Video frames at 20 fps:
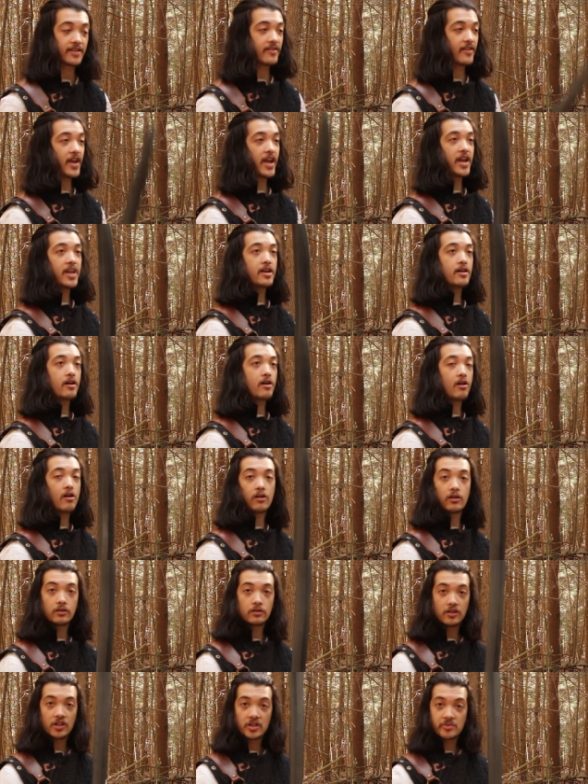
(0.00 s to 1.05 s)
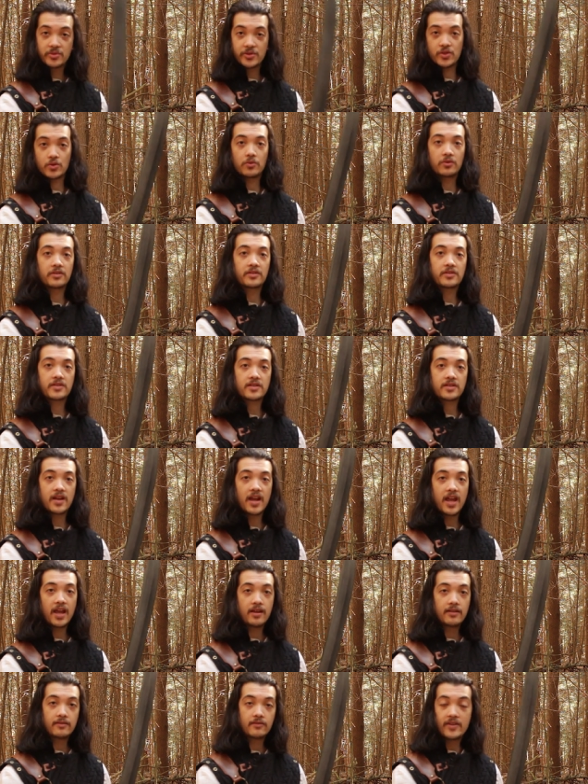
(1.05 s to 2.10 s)
They are LARP swords,
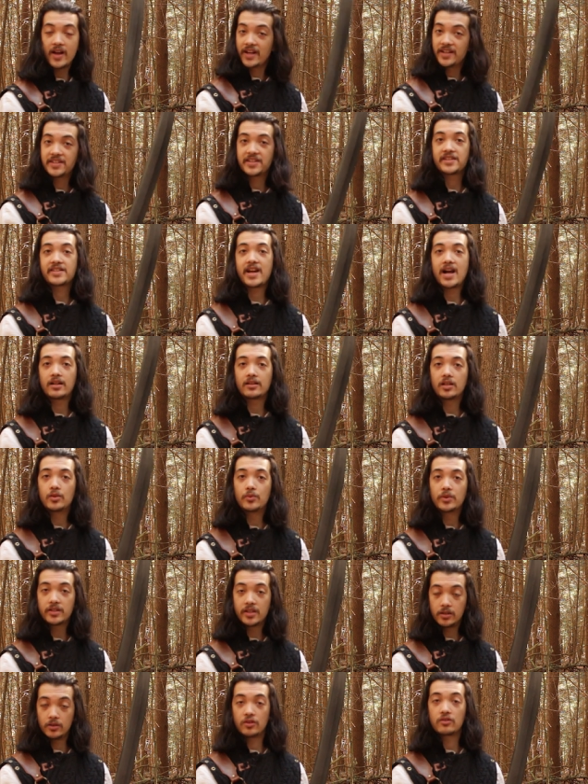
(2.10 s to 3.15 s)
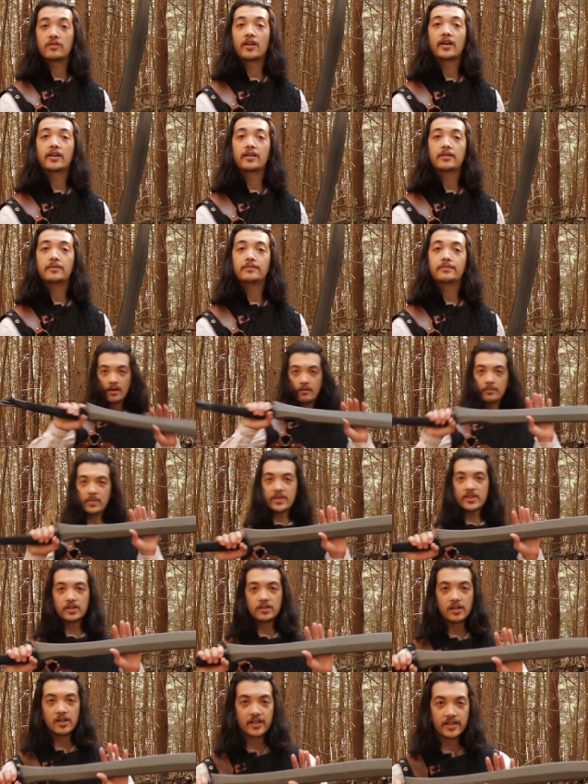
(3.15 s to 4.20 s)
and that is exactly what they look like.
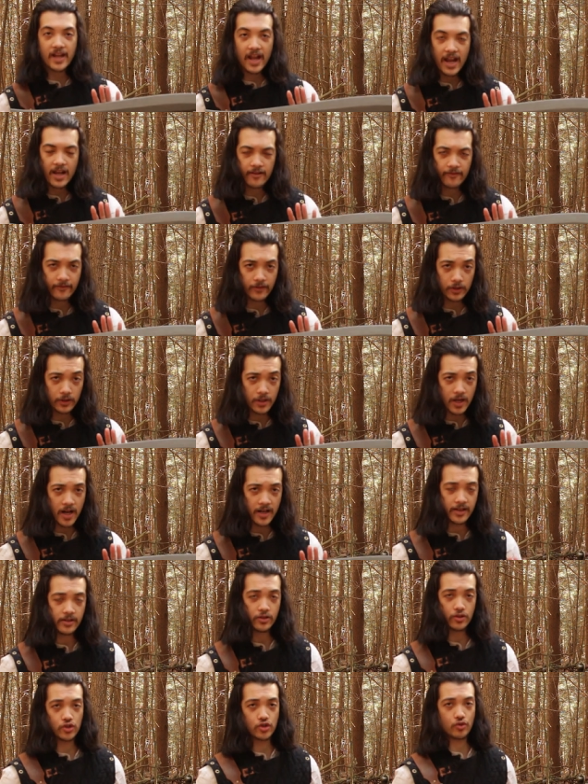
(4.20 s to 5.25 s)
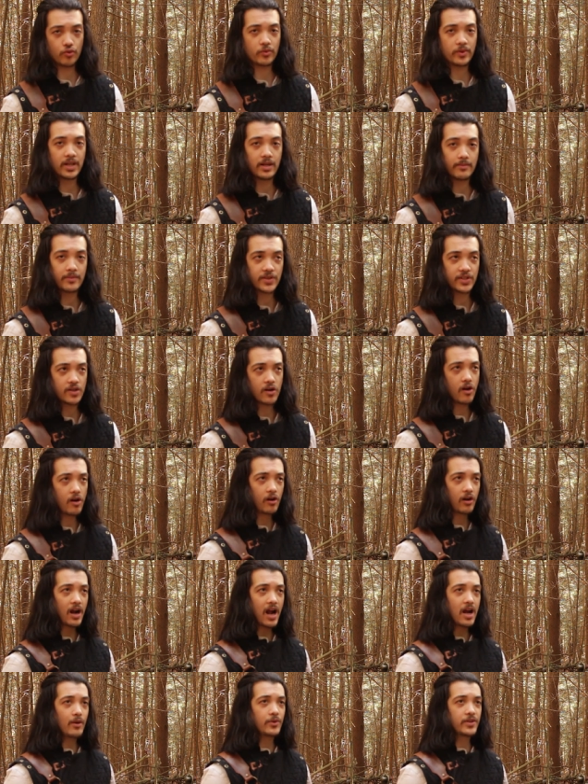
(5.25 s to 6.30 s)
Mytholon and Forgotten Dreams
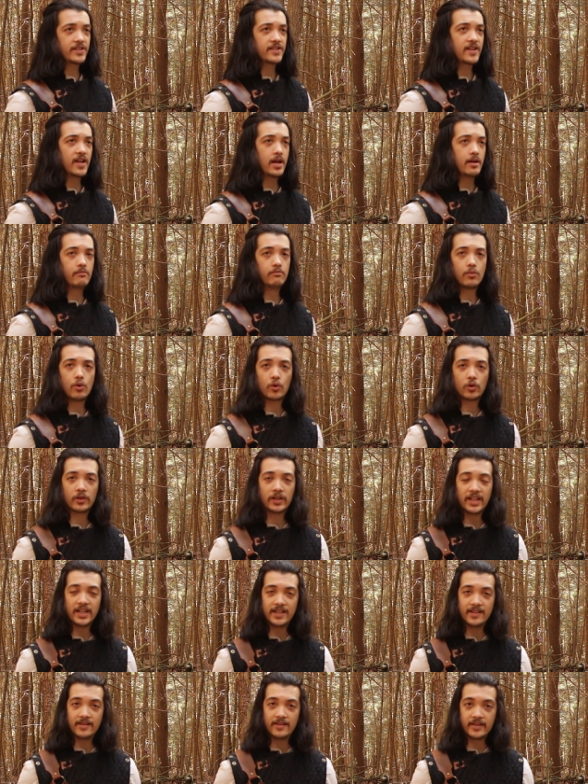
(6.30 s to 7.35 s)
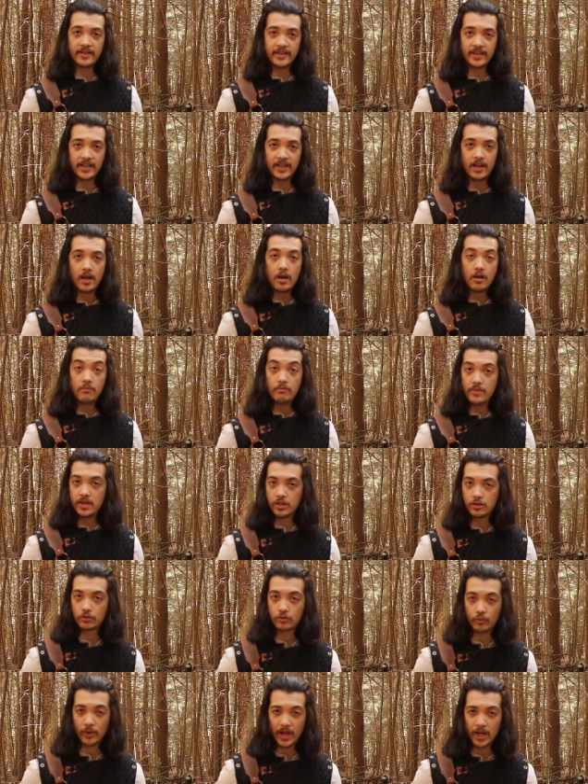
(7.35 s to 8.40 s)
are, I would say, more in the
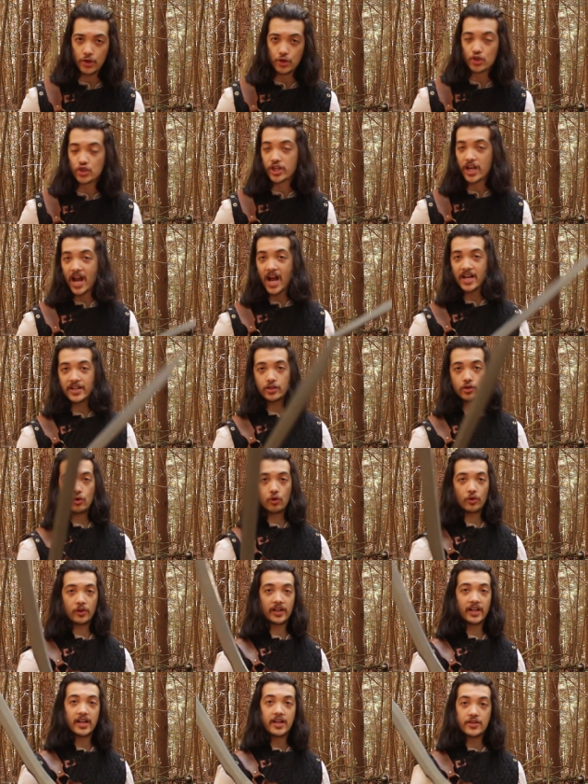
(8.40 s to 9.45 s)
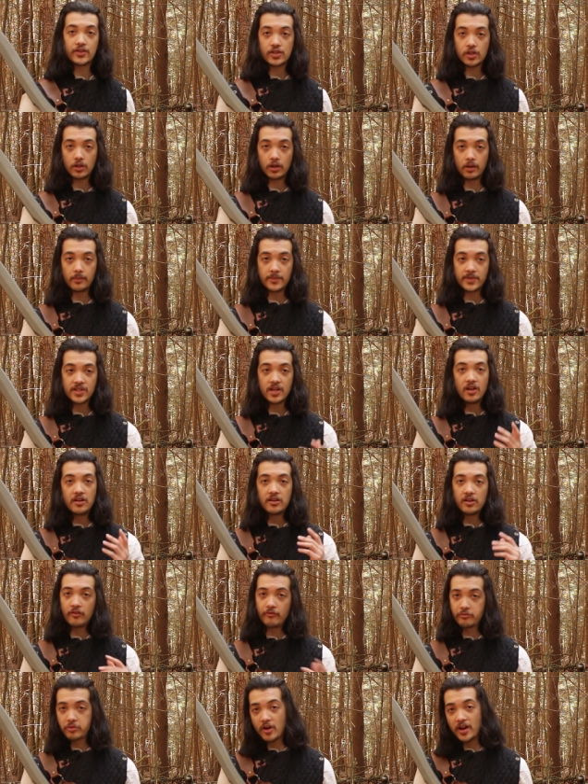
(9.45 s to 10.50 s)
middle range category in terms
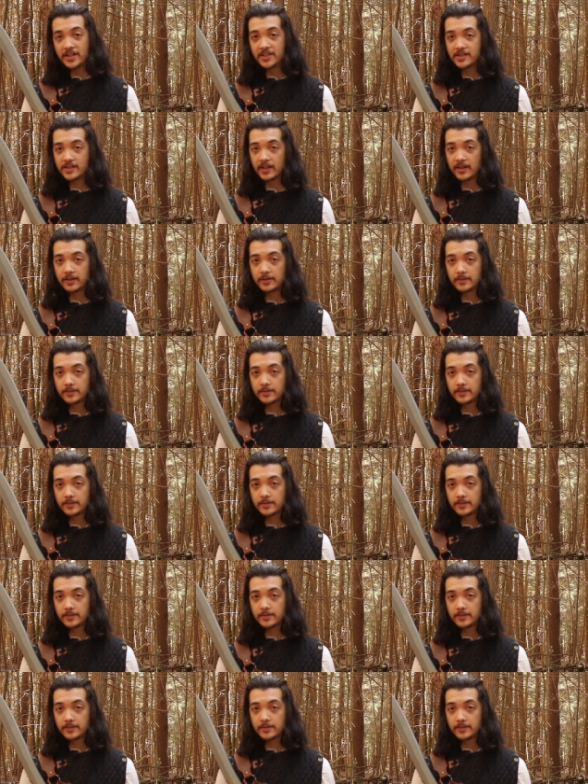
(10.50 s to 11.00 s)
of pricing.